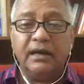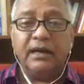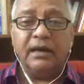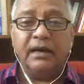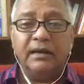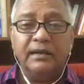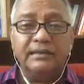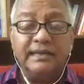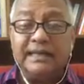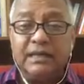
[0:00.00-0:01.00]

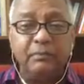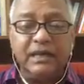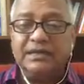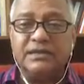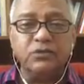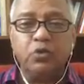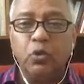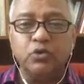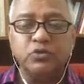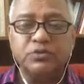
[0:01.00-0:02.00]
the inability to
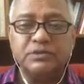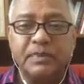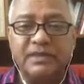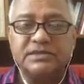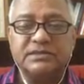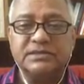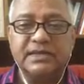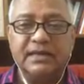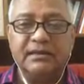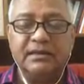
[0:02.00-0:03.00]
go to spaces
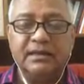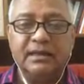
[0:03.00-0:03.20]
and